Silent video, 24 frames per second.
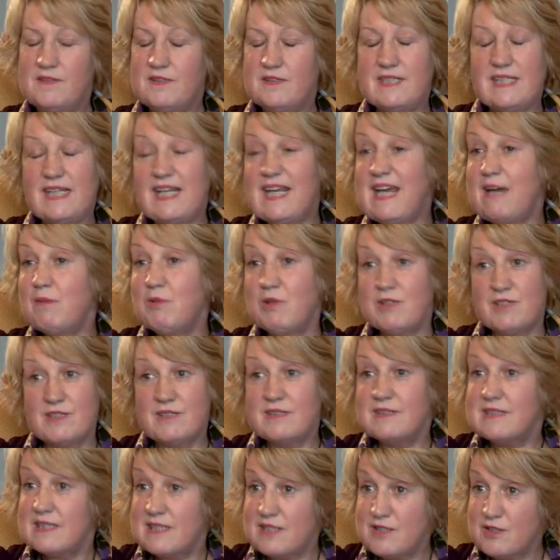delay
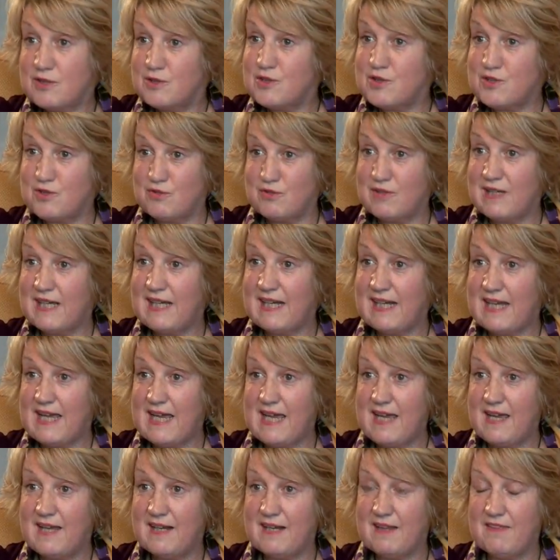wasn't discussed really,
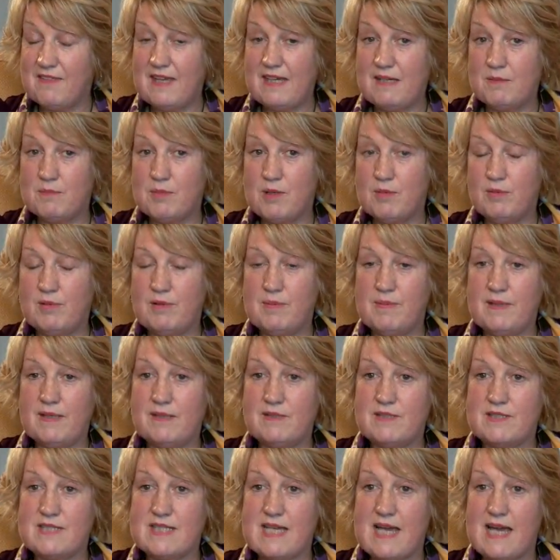and I think probably
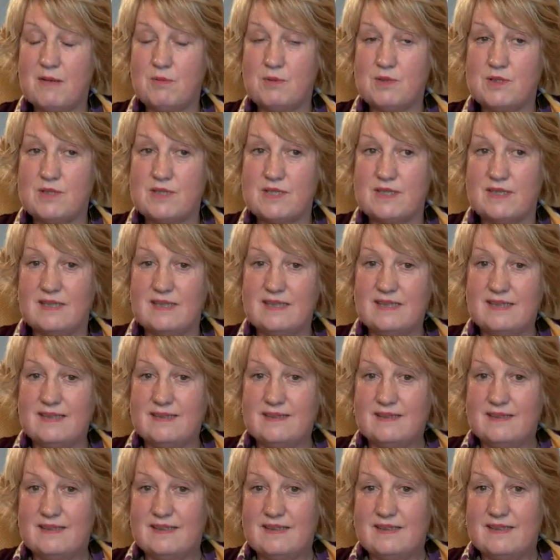because I was,
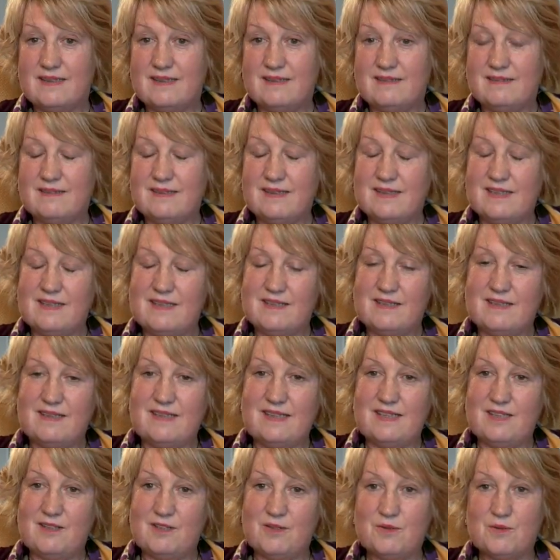
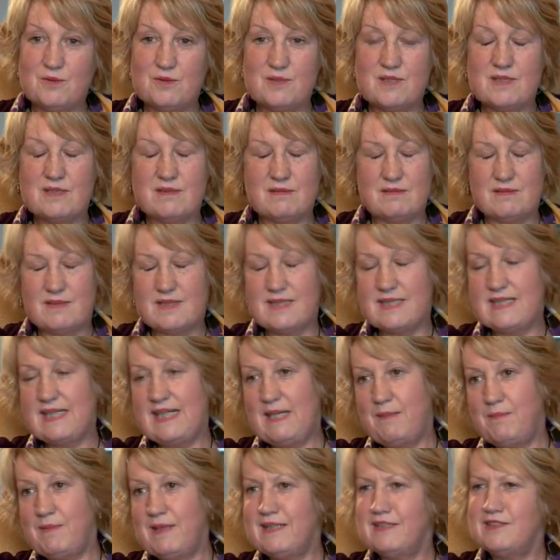you know,
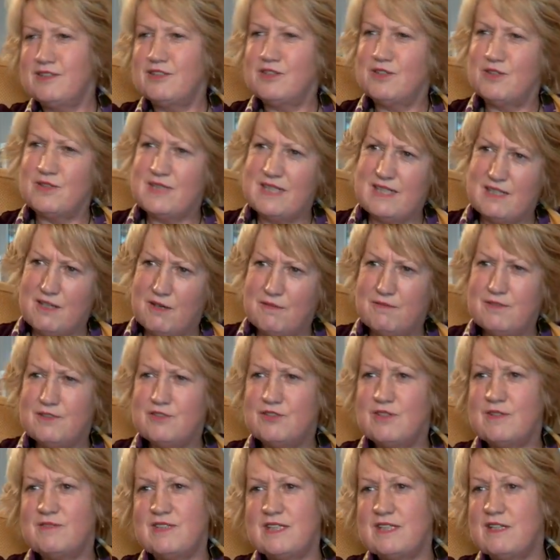sleeping and dozing off and
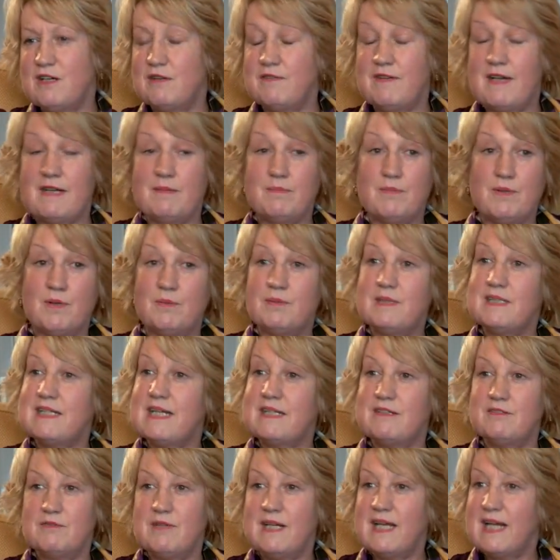drifting off, I probably
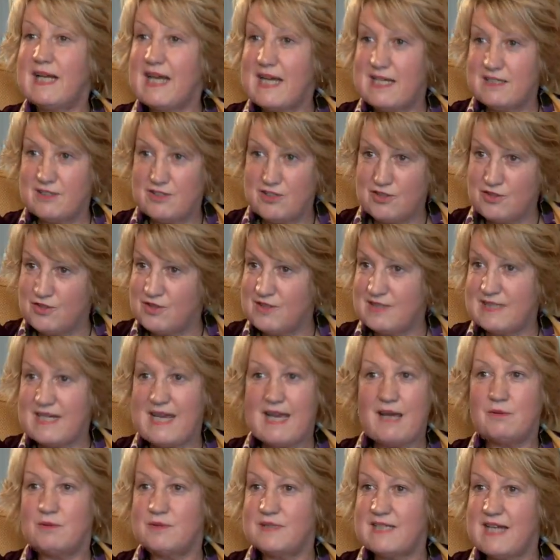hadn't realised just
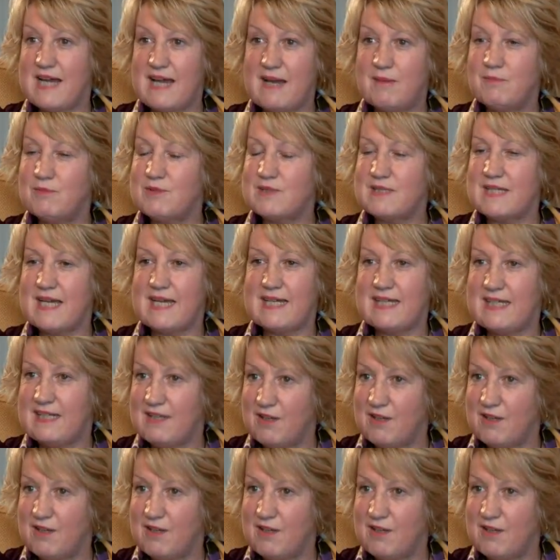how time was getting